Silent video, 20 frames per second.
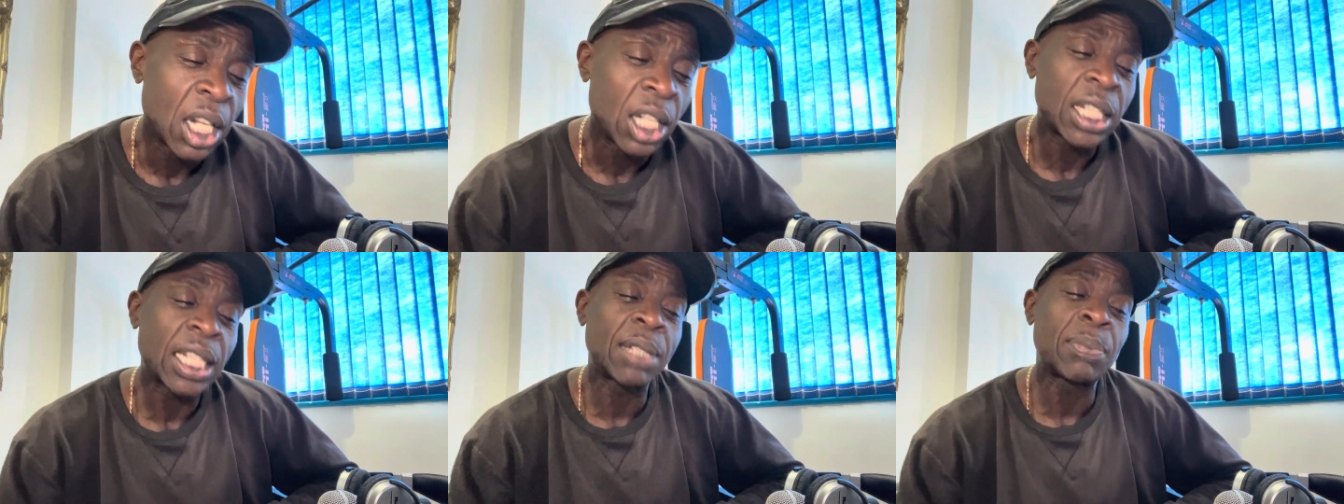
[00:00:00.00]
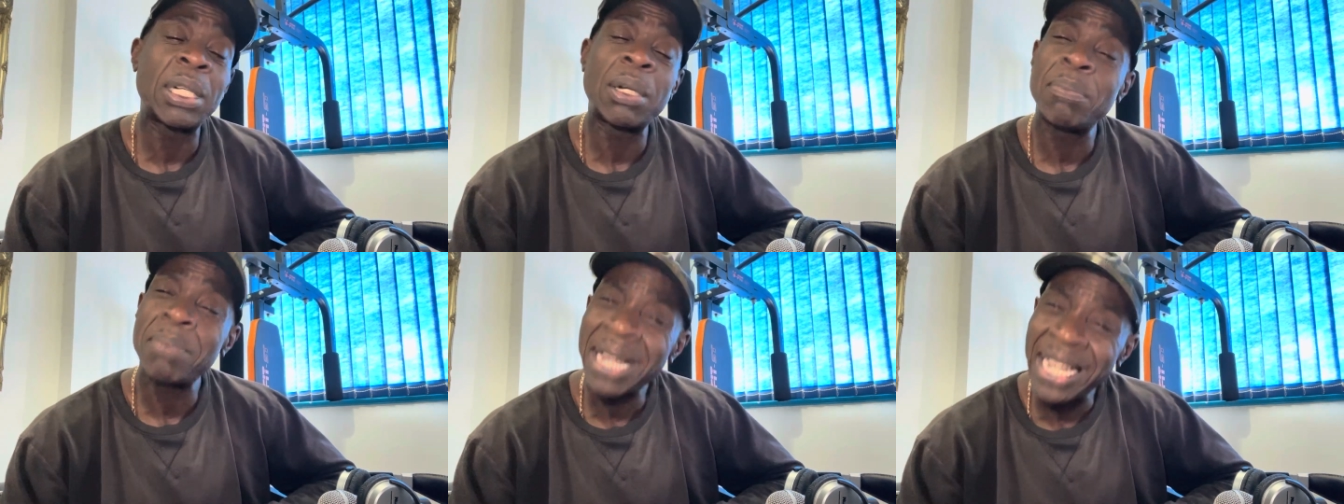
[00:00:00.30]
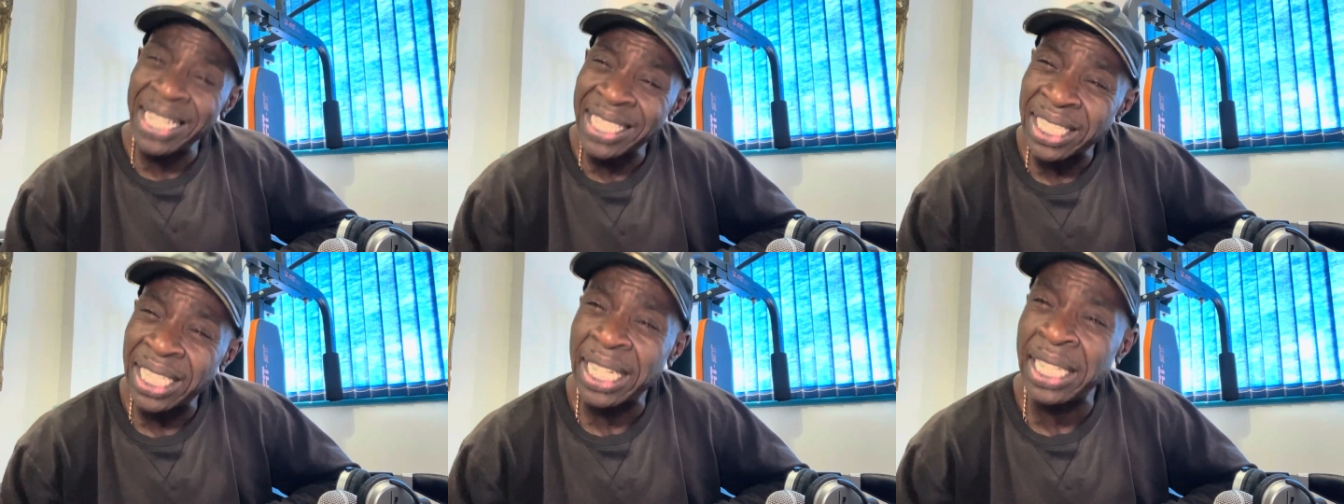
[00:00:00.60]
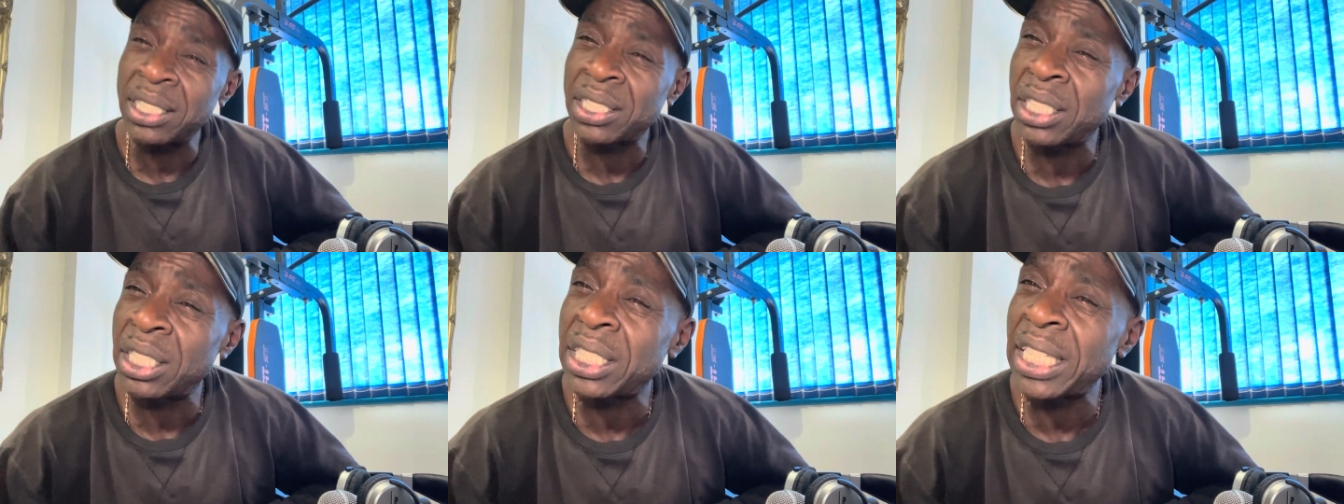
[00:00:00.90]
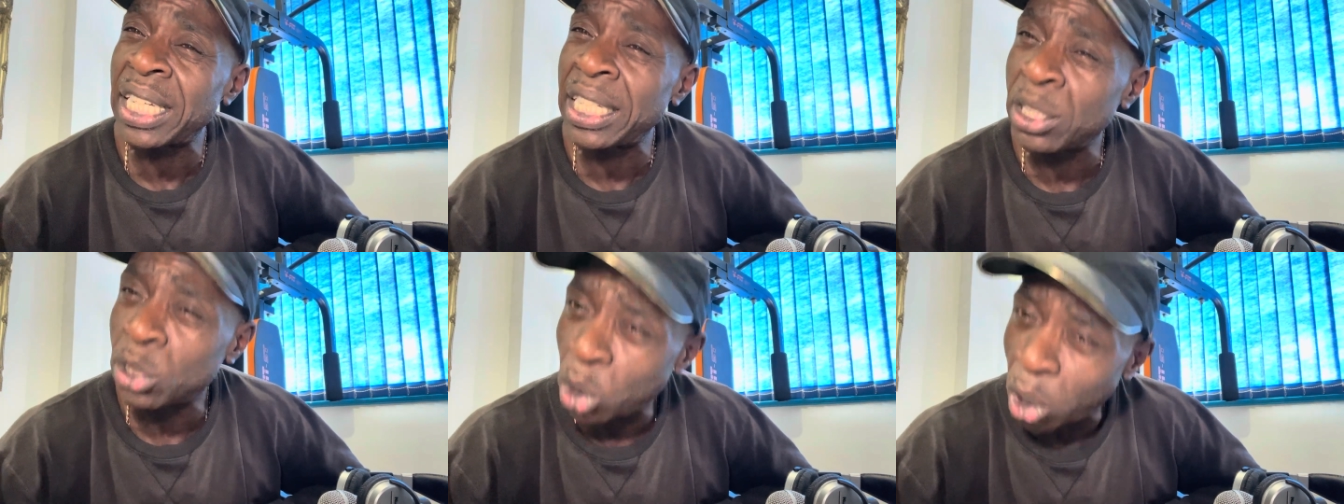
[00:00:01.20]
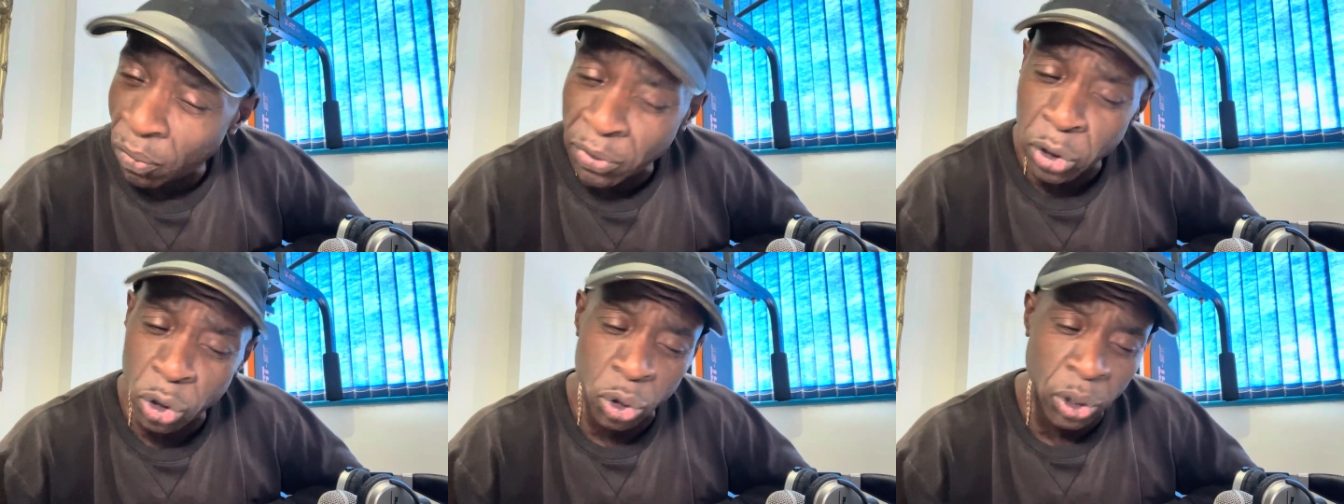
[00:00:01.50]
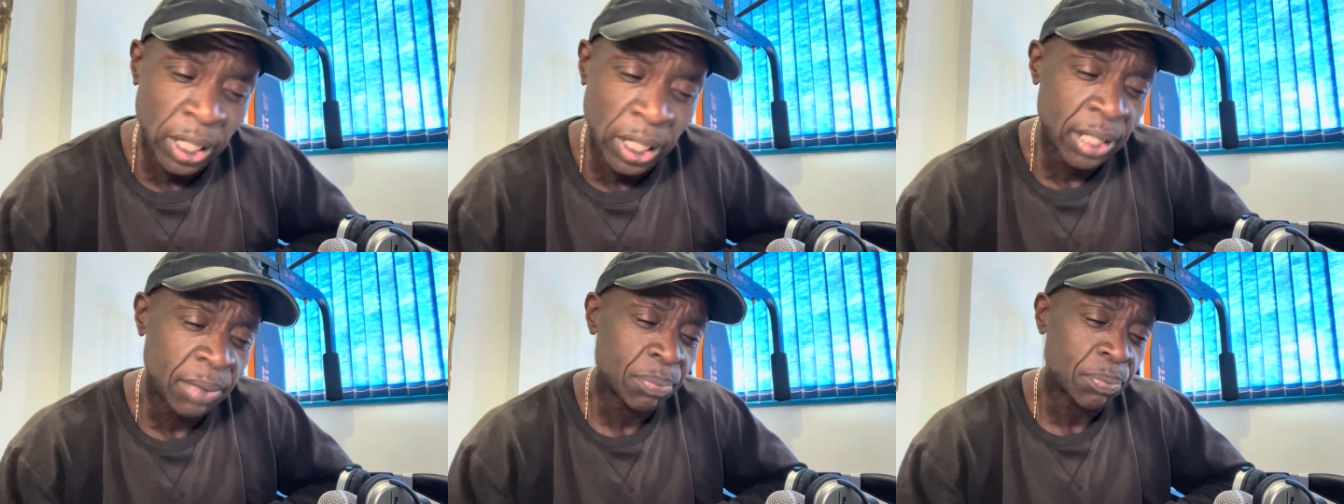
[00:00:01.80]
There's been a major incident in
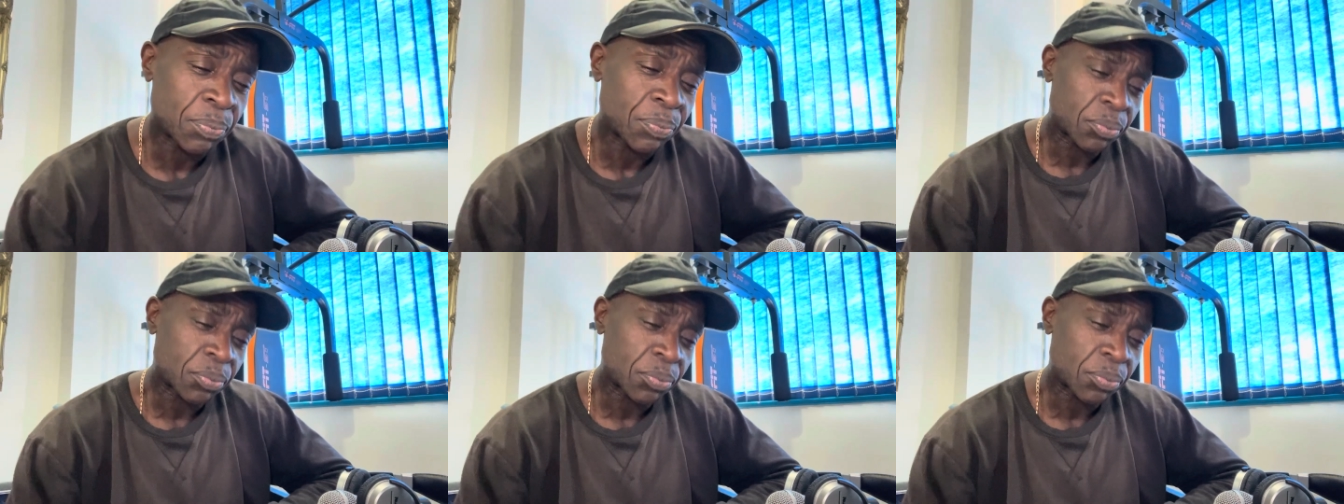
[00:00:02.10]
Coventry.